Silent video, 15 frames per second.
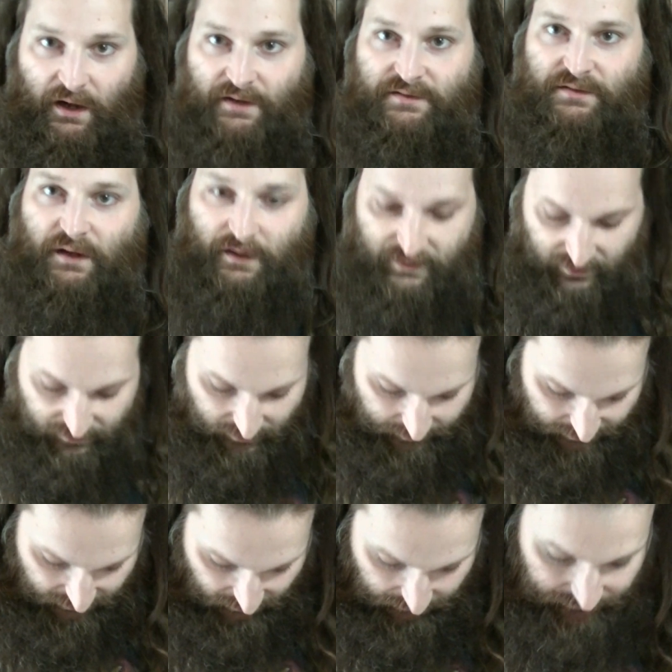hot sauce on the
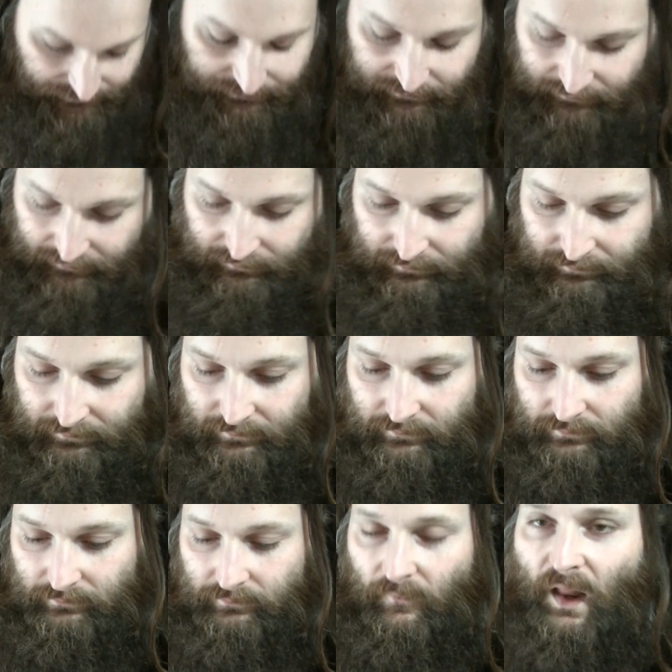bill,
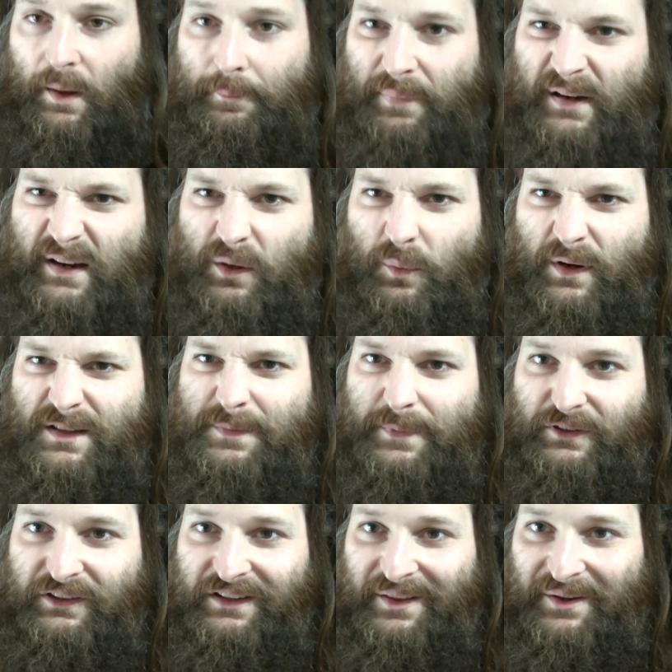but I don't want to
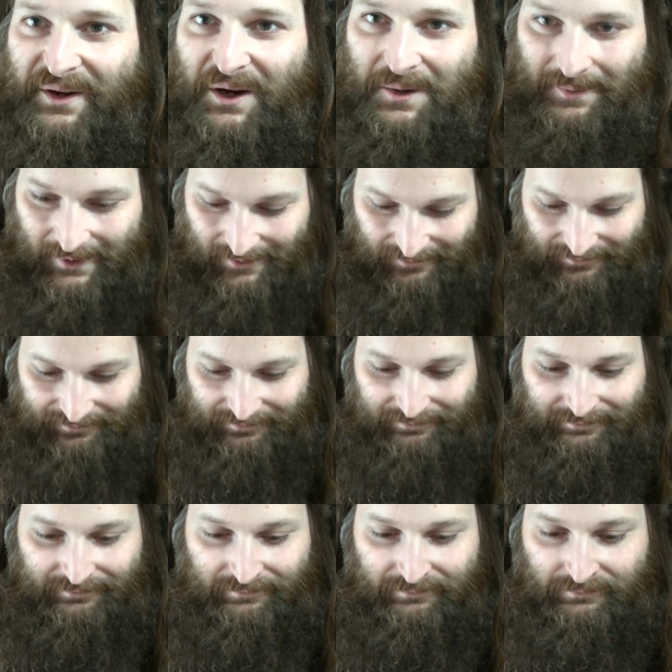spill it on the carpet.
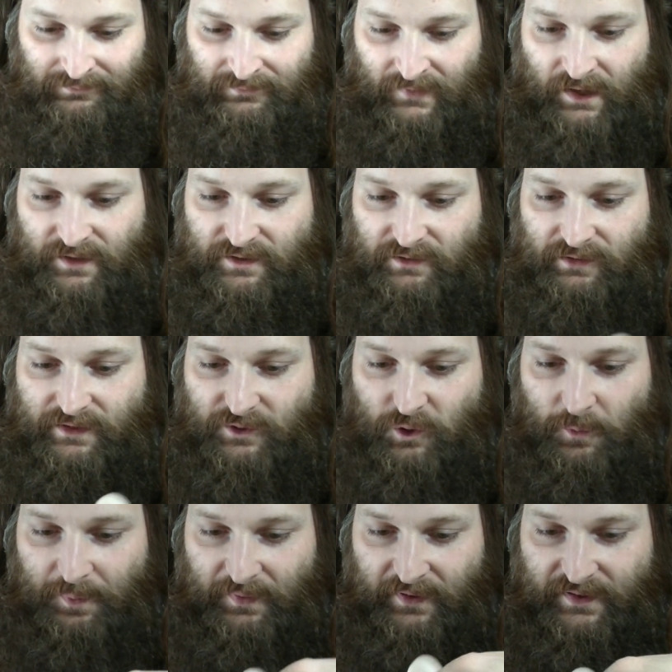So let's
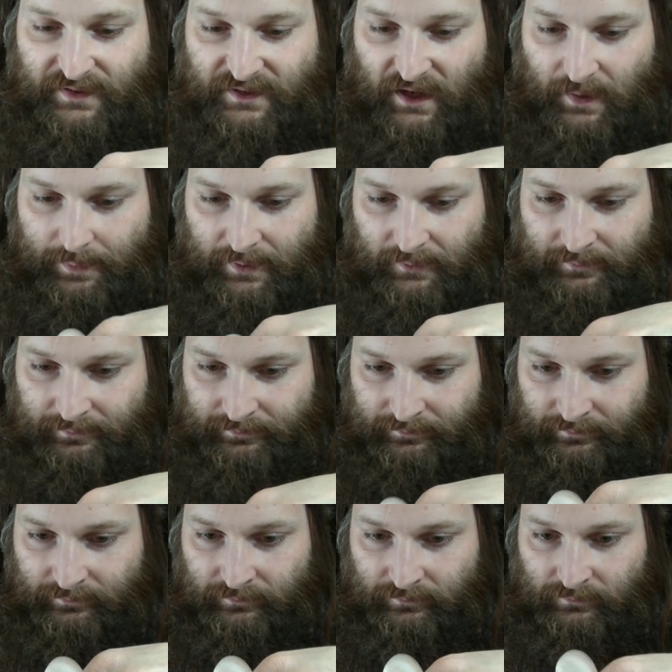open this up.
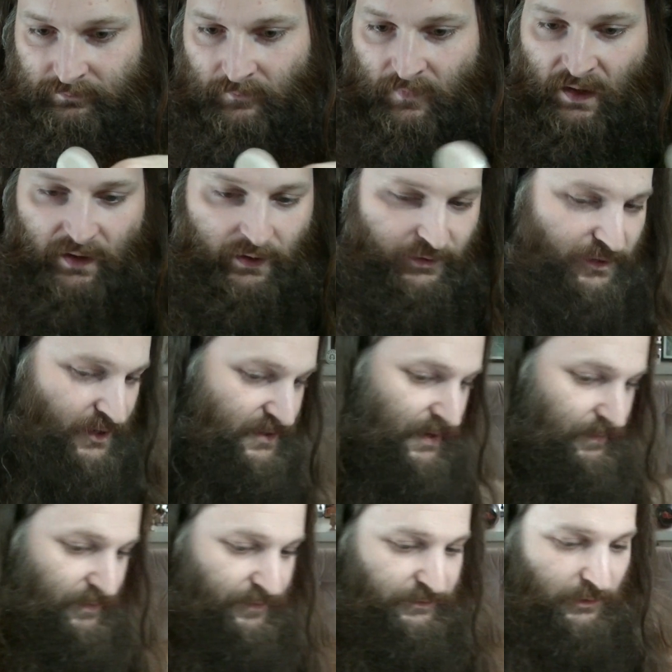It does
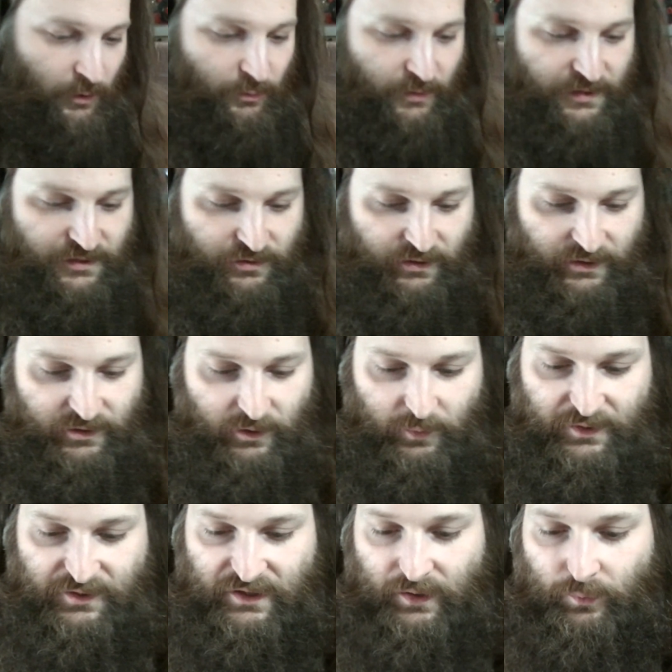have a flow restrictor,
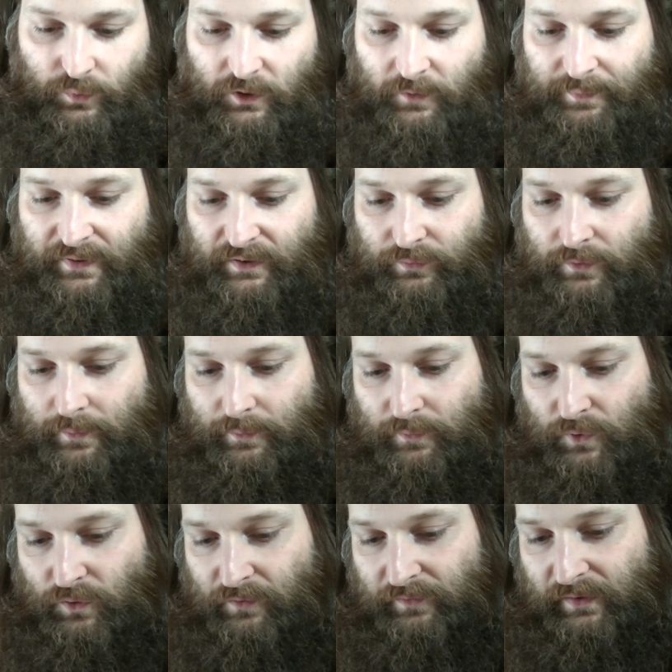which I will be
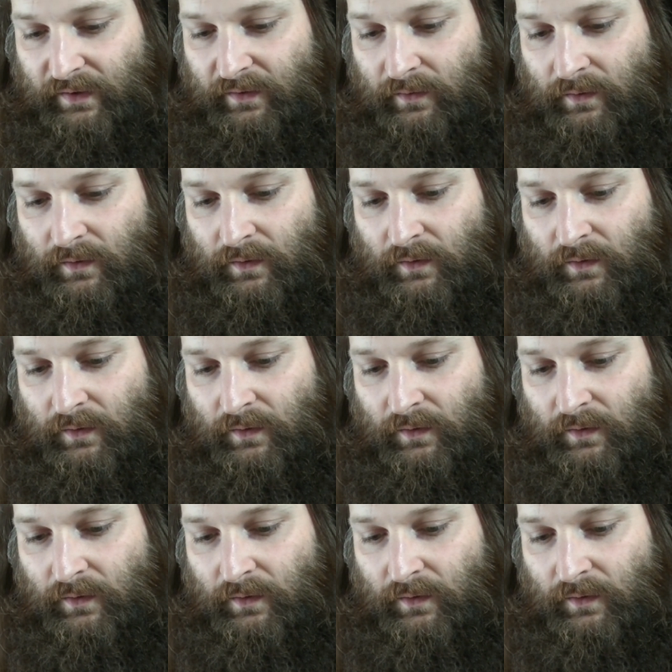removing.